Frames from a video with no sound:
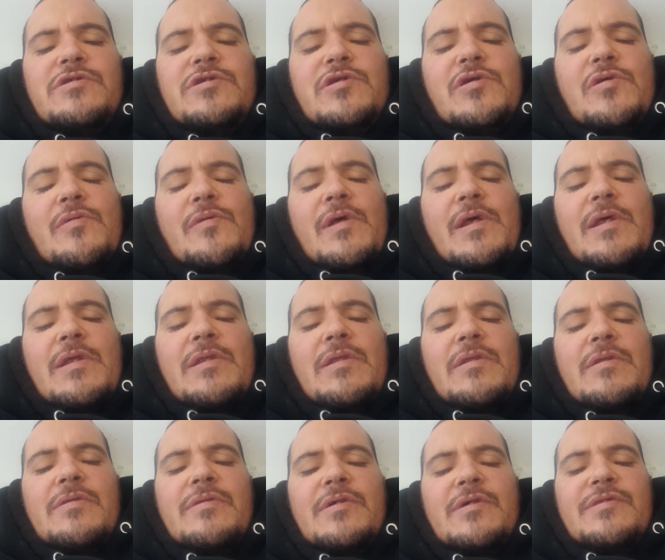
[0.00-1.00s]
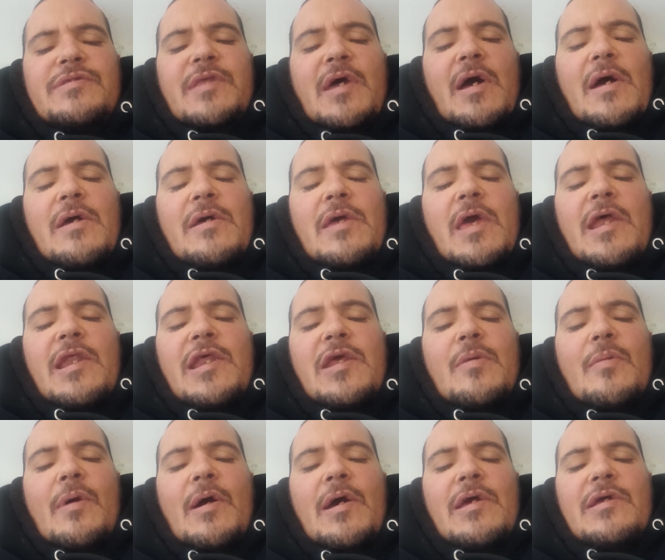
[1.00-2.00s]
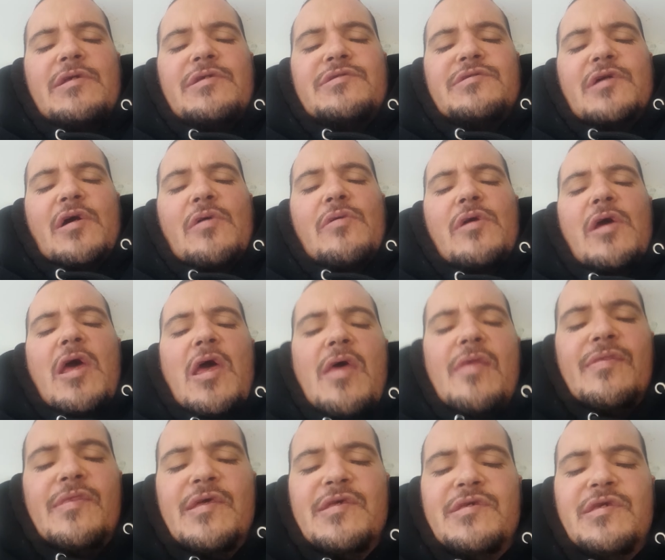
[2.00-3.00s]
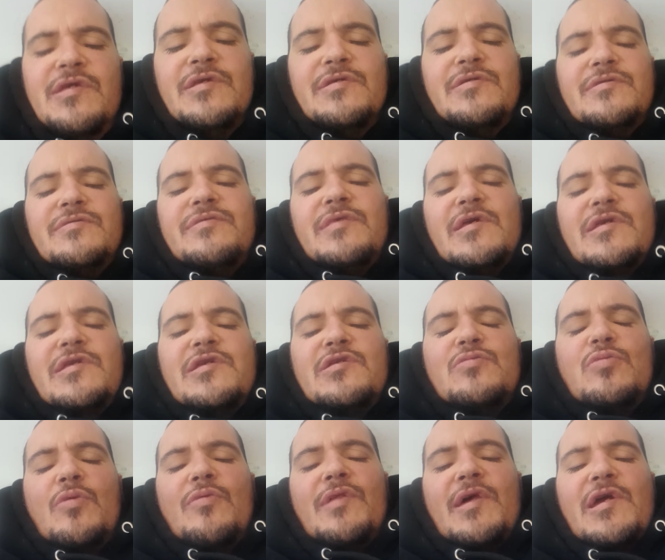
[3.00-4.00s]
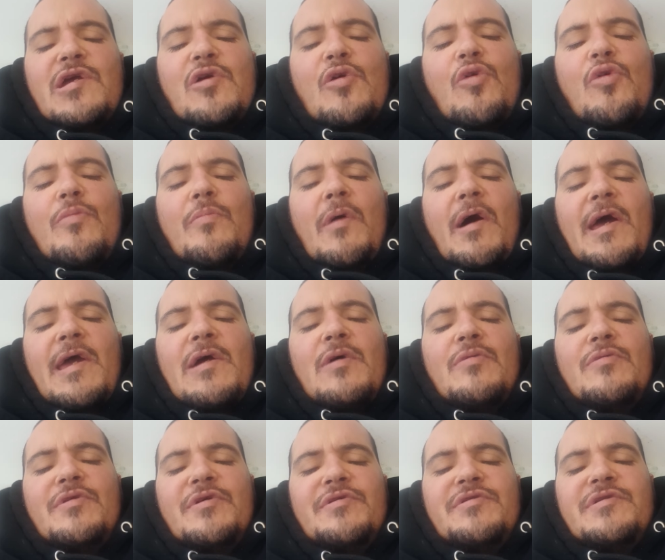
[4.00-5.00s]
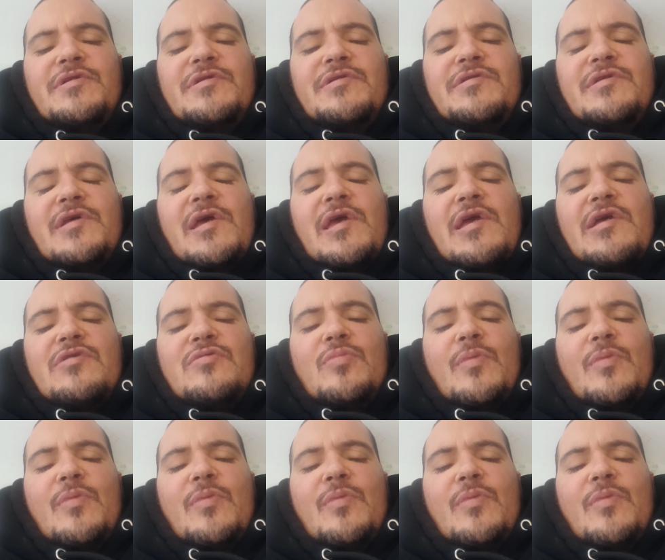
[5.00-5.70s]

during the day, anyway. So this is what they call my illness, you see, is